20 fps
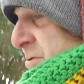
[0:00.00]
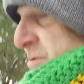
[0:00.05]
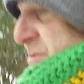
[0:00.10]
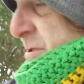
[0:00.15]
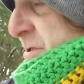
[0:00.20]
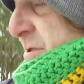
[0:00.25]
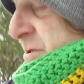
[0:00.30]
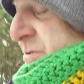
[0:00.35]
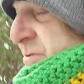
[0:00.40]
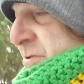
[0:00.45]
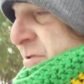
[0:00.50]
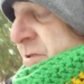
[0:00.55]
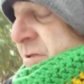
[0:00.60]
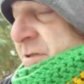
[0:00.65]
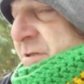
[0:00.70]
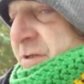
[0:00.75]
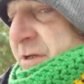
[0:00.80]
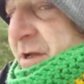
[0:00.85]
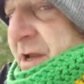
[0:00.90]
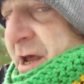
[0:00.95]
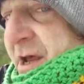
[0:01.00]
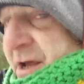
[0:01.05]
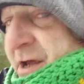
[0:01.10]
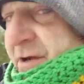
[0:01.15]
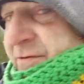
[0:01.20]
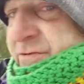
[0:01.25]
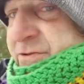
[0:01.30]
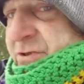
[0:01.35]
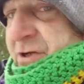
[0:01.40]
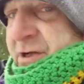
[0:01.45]
tradition. I
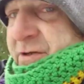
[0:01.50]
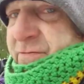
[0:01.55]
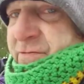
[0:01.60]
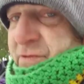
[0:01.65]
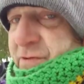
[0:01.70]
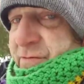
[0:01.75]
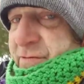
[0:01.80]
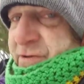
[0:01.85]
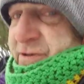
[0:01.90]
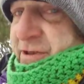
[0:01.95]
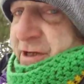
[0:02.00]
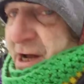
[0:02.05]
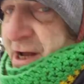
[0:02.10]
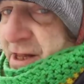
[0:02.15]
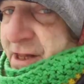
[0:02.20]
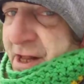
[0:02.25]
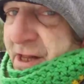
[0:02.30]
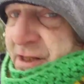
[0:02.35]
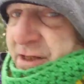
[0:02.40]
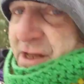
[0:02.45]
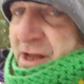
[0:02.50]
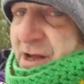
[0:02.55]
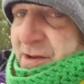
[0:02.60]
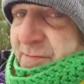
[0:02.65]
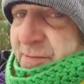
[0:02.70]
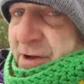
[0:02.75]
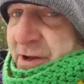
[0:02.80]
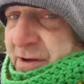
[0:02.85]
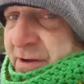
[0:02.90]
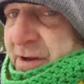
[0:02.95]
have trained from the Dalai Lama,
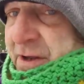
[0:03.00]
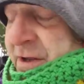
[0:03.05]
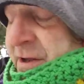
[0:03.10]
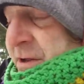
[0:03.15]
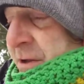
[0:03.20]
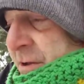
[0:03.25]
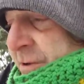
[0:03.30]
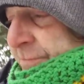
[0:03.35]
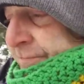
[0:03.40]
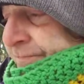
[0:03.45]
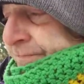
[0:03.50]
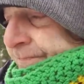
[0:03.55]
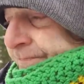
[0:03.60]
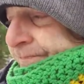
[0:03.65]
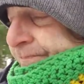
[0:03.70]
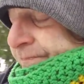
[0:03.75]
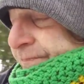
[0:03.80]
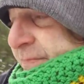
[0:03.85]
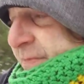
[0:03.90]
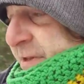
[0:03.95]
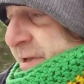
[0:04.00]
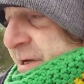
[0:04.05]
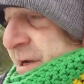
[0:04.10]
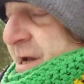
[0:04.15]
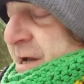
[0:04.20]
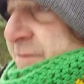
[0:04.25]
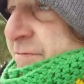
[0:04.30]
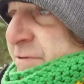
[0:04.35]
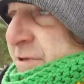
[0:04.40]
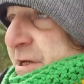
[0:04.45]
and
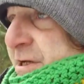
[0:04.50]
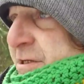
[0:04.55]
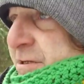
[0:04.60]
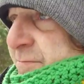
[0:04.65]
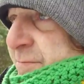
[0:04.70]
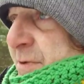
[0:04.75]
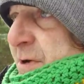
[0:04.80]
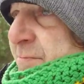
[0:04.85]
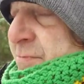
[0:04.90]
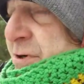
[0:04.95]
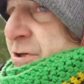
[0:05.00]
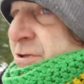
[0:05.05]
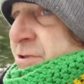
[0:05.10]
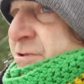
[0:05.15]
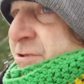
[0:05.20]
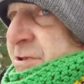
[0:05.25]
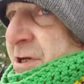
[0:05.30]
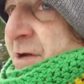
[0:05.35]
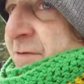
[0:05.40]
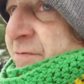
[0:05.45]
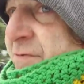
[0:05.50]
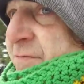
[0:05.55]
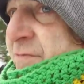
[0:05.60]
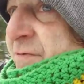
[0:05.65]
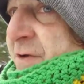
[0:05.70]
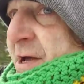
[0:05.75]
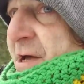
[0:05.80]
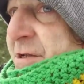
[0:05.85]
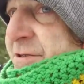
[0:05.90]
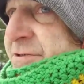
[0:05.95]
I have taken my Bodhisattva
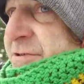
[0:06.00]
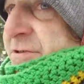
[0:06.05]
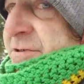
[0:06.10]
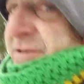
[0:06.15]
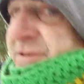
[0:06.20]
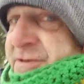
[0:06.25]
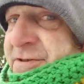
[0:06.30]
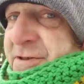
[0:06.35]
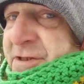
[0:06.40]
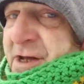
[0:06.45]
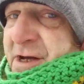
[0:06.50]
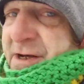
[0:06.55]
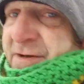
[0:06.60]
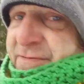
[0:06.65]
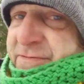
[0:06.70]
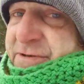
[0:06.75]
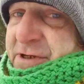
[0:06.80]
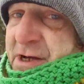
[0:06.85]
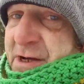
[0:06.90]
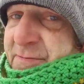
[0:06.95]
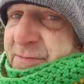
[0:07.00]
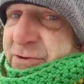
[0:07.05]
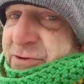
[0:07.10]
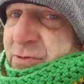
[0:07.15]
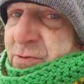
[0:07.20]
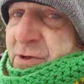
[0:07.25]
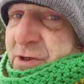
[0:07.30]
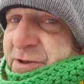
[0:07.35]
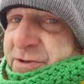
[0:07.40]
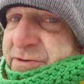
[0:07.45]
vows in this lifetime as
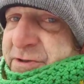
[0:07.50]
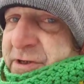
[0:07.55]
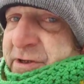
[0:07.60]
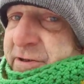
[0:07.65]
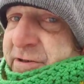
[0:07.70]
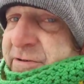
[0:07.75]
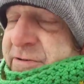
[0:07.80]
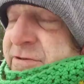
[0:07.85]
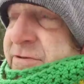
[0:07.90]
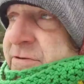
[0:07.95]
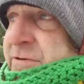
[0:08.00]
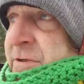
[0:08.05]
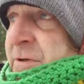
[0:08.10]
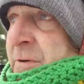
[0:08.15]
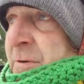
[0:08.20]
well as others.